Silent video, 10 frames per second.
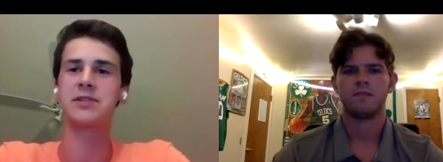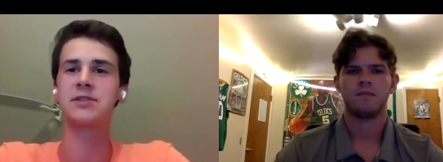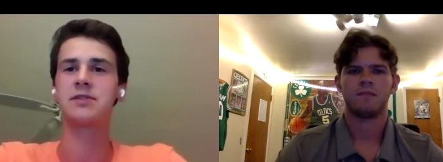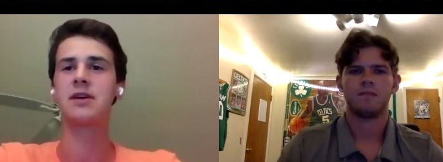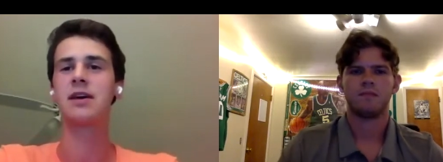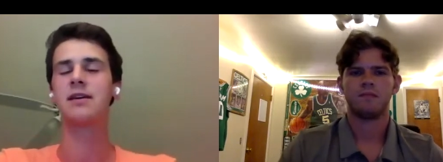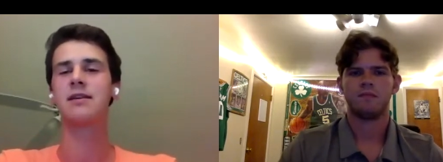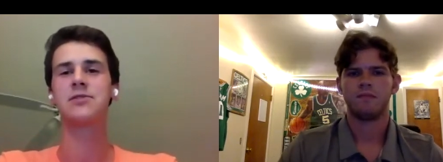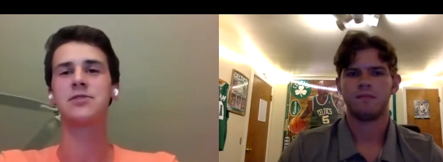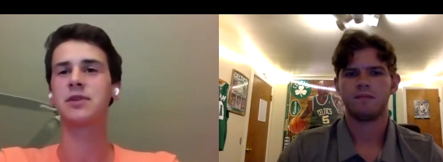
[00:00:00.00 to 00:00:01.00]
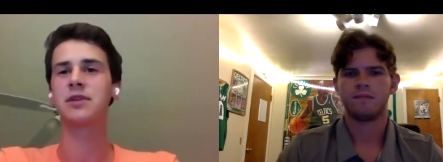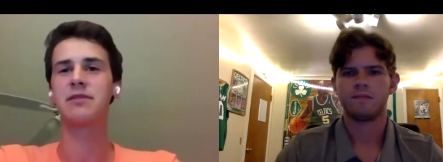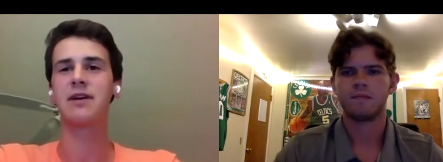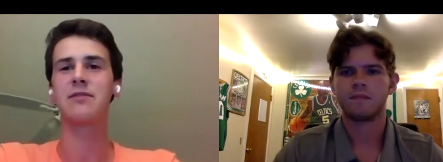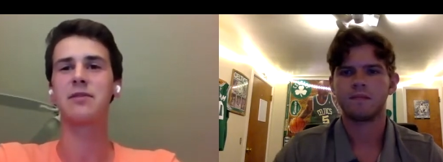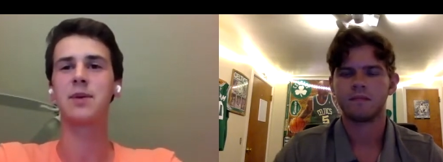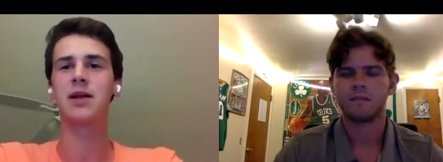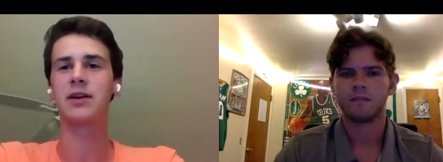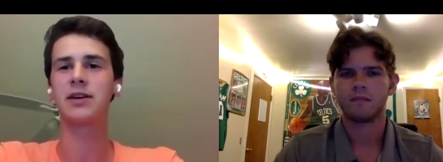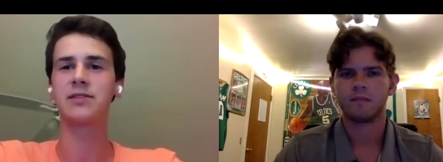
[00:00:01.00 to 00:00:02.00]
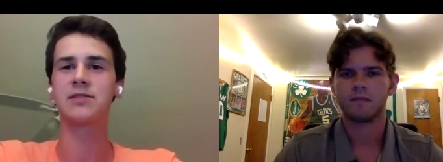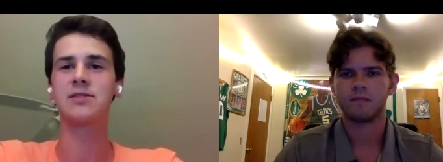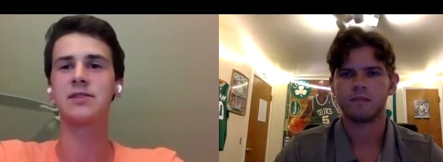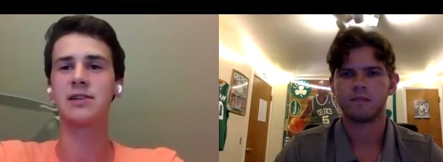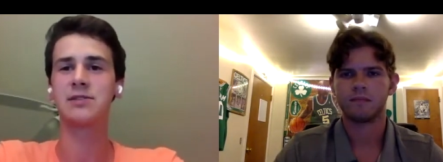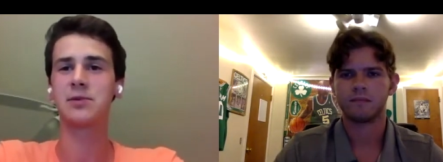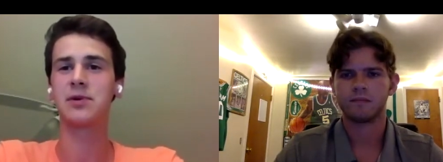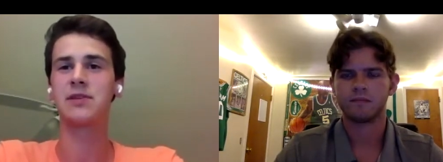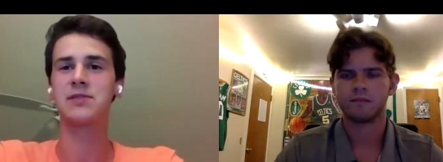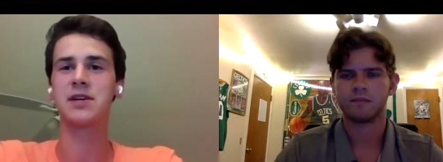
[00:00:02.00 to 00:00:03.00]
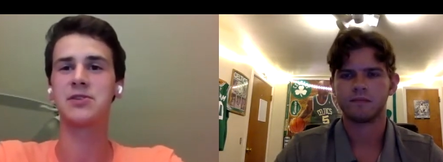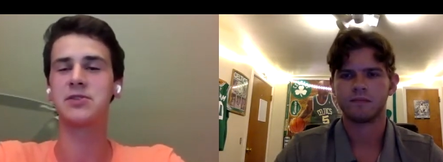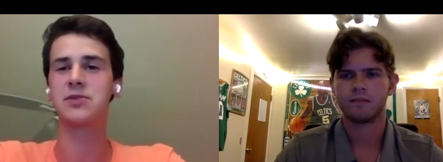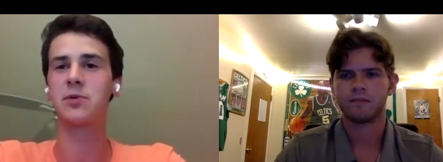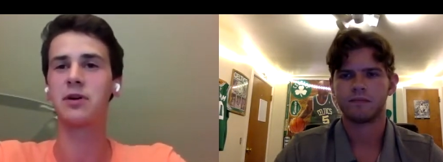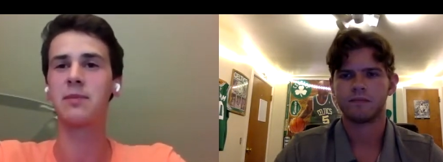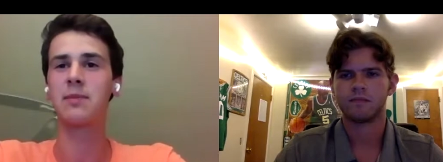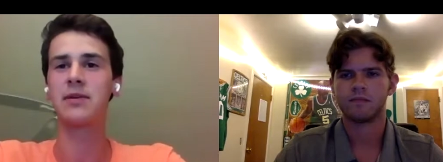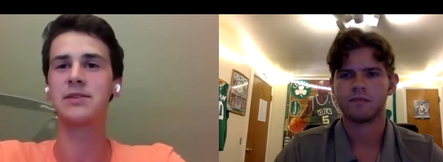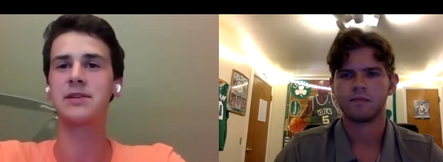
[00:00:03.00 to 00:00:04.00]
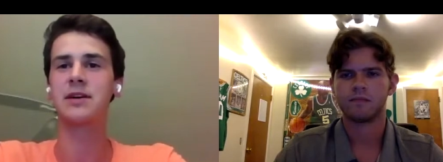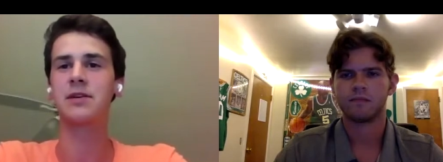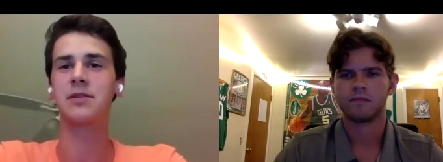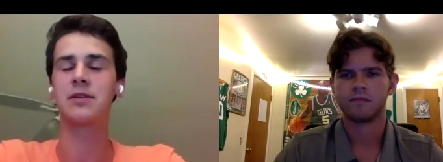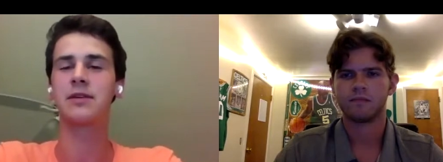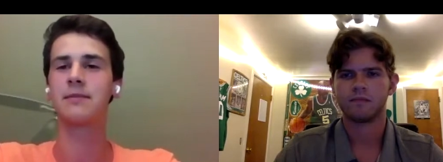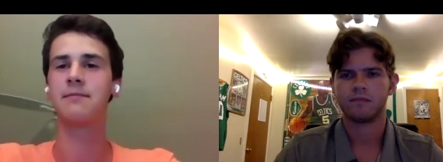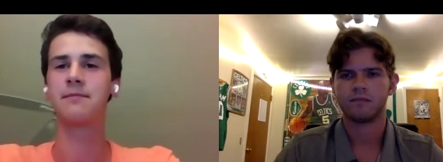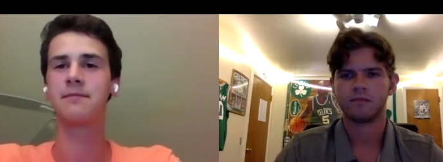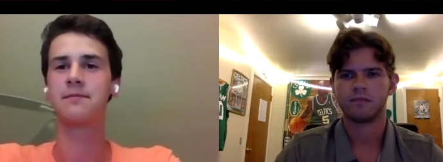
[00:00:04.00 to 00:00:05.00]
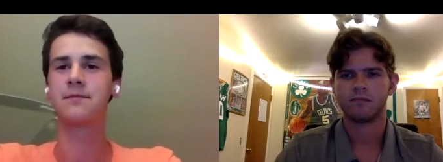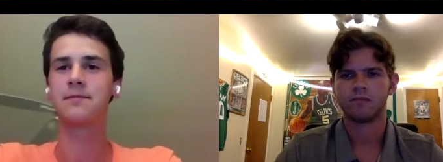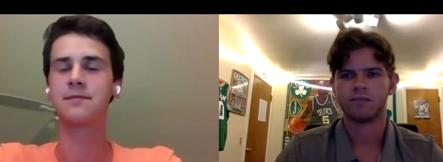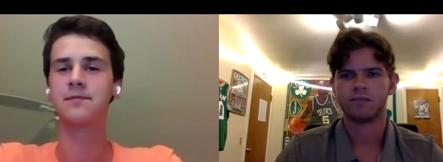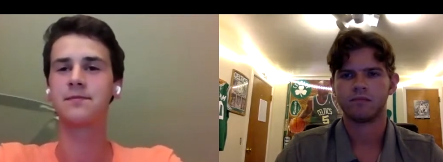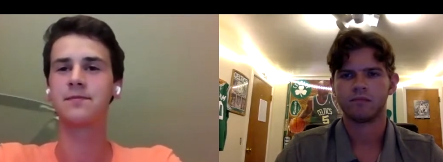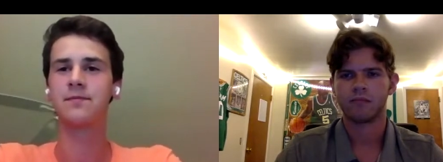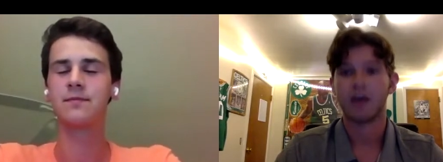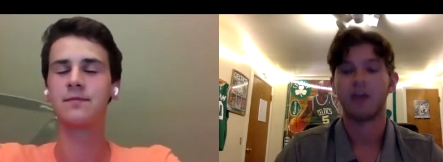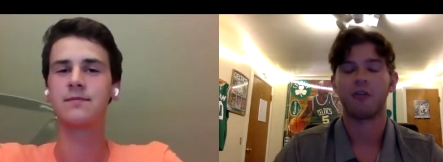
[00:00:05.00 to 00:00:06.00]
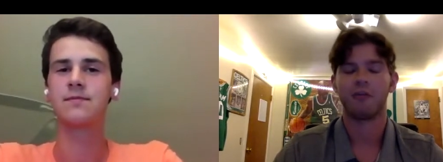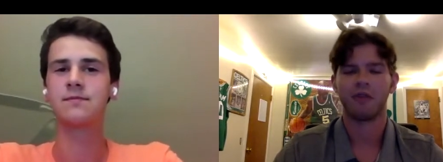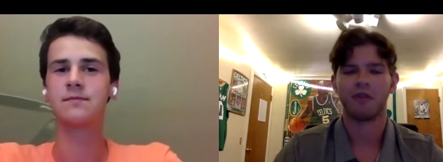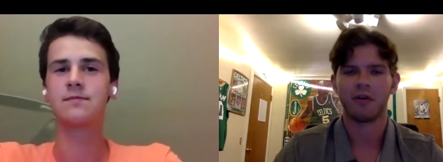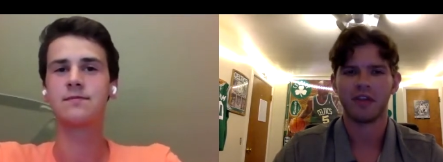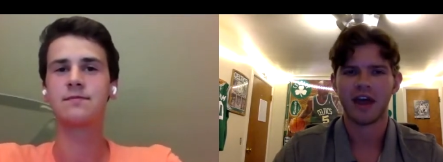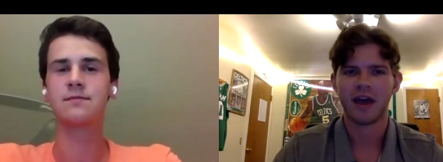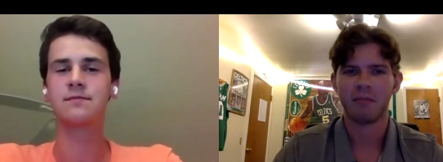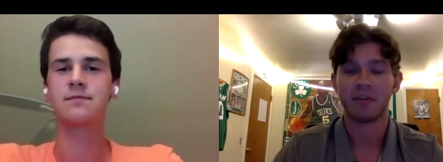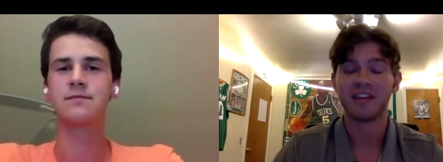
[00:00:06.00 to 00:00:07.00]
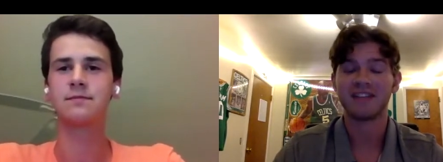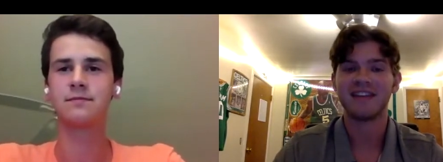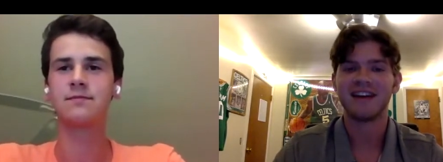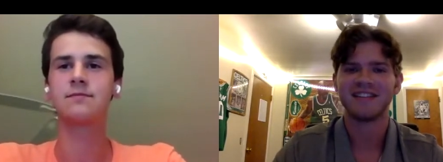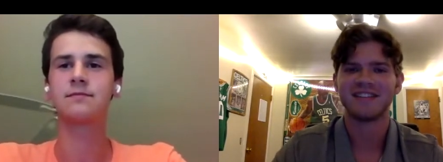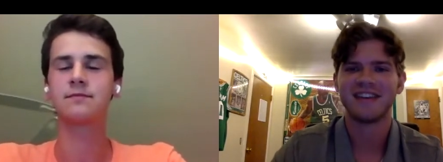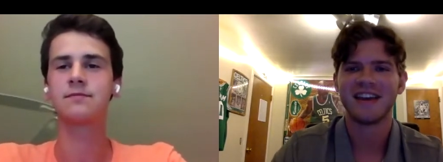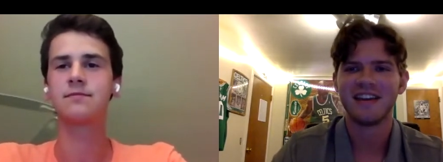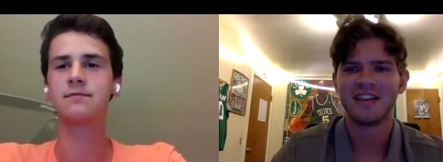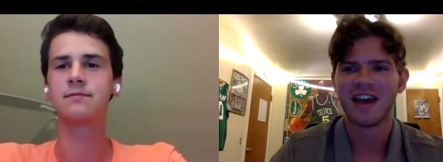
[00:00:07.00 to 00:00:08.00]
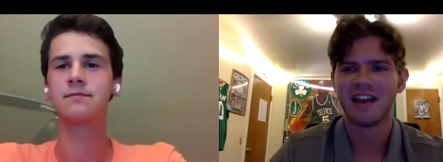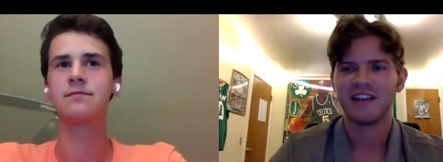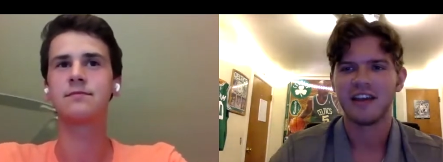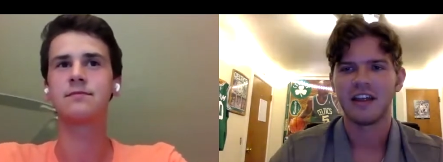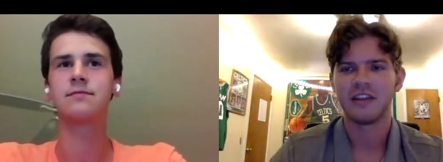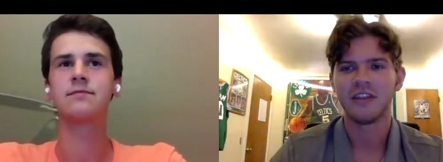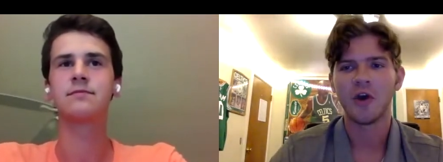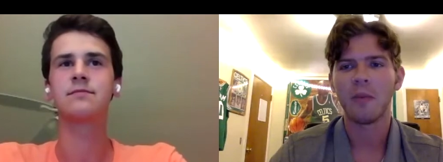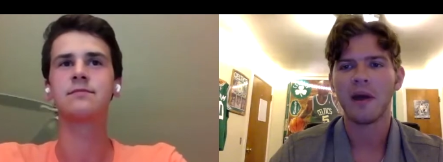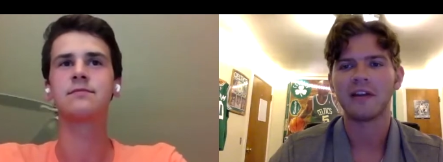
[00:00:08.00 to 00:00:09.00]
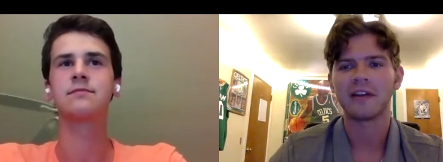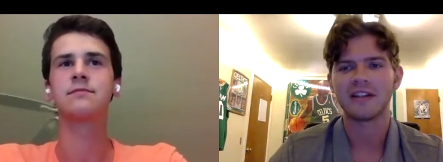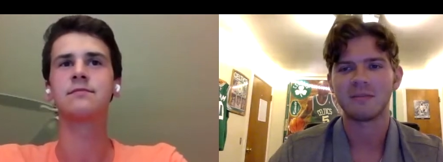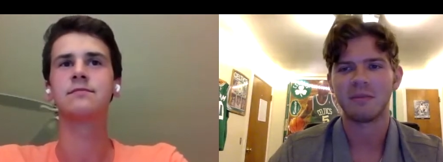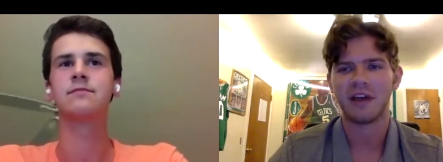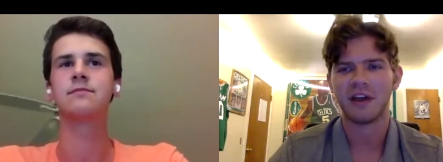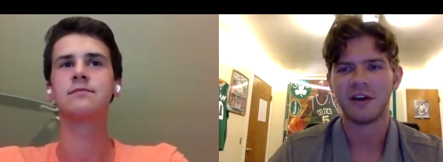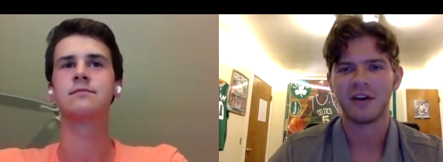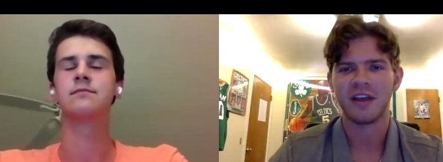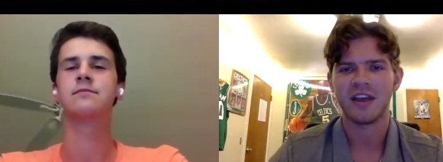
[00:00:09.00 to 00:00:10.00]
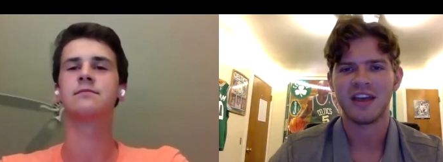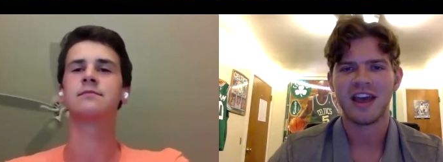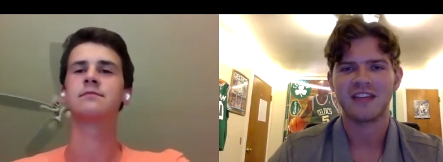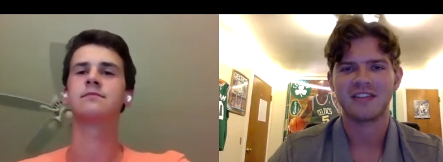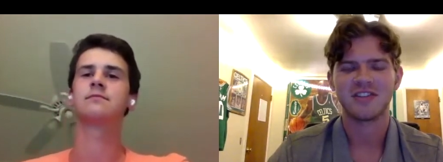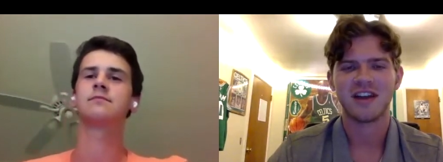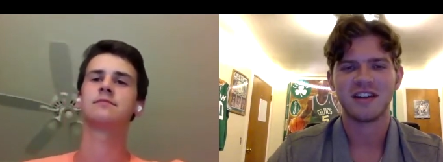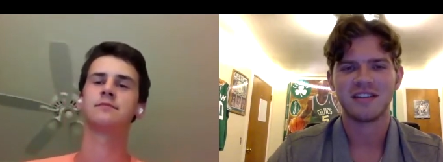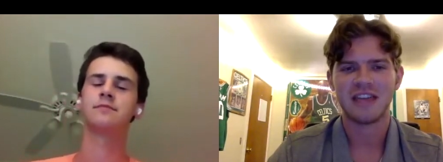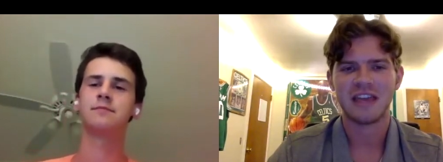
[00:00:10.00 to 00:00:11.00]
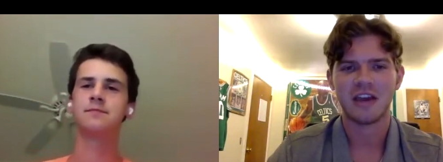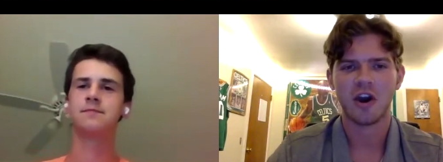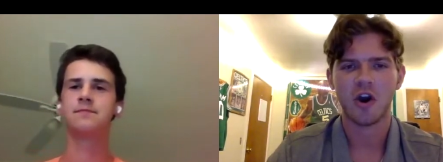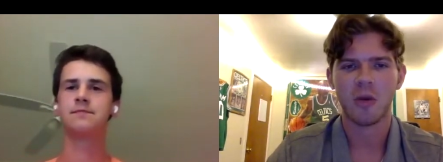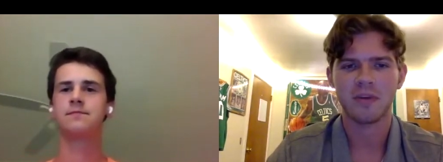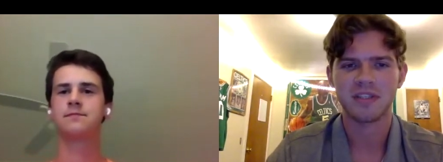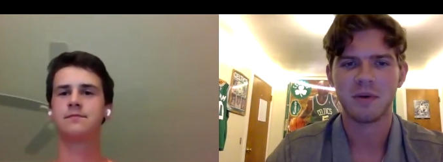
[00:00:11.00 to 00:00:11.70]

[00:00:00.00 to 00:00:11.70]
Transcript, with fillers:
Speaker 1: it's certainly fair for the Pelicans as an organization to worry about his health.
Speaker 2: I agree with you on that. But that's not to say that no Pelicans player has a shot at taking home some